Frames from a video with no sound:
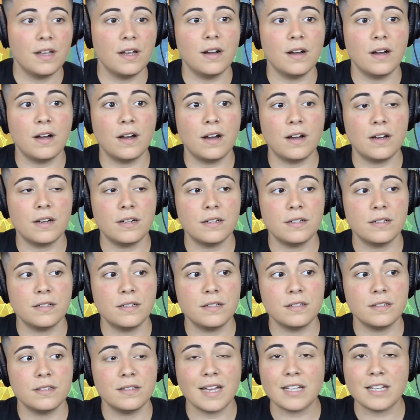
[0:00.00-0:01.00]

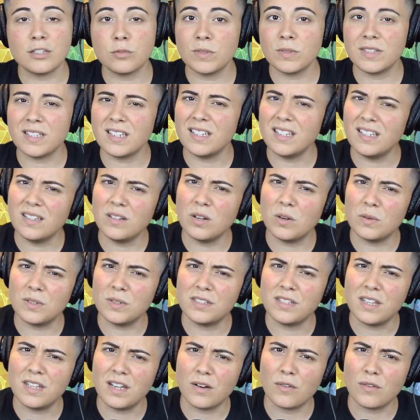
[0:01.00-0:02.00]
That's what the ego
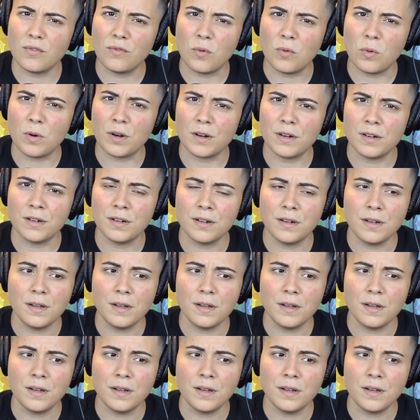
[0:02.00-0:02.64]
is there for.